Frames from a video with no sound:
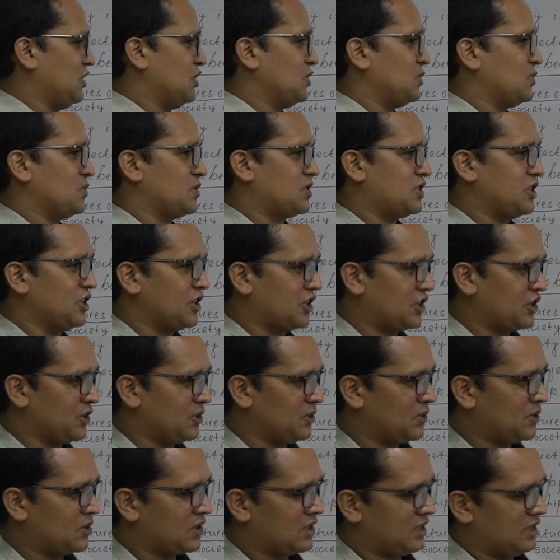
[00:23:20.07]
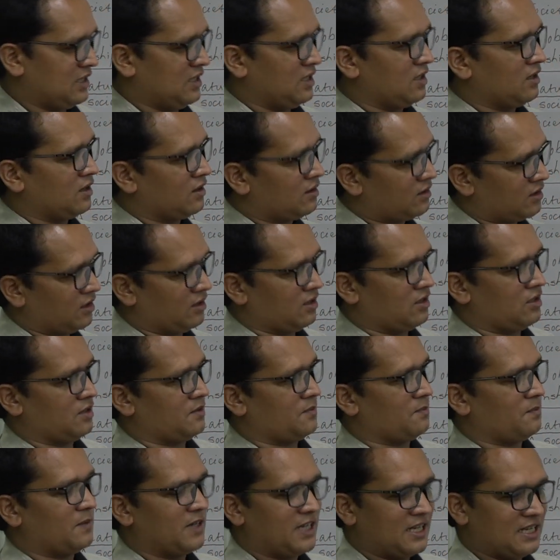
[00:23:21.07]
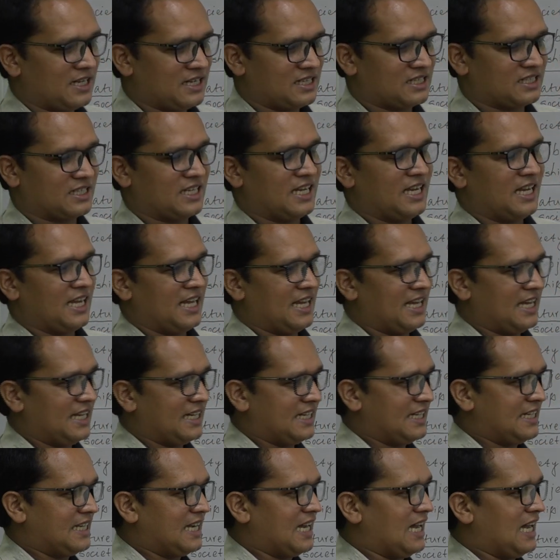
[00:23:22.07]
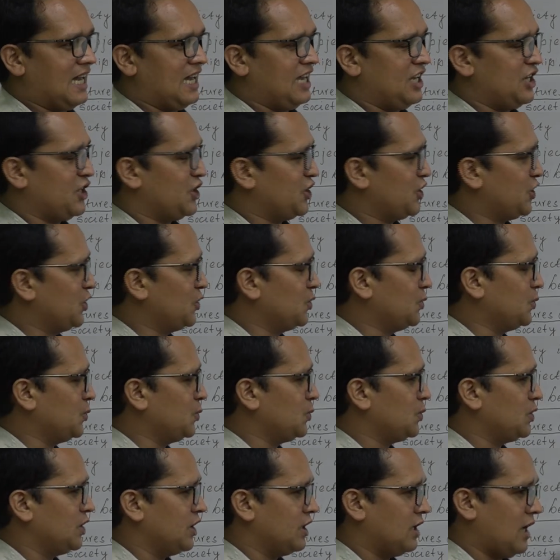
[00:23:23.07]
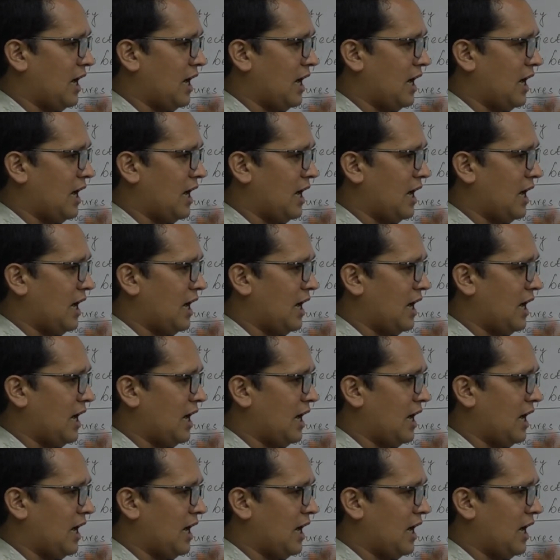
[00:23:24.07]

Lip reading: To secure the place, area, you,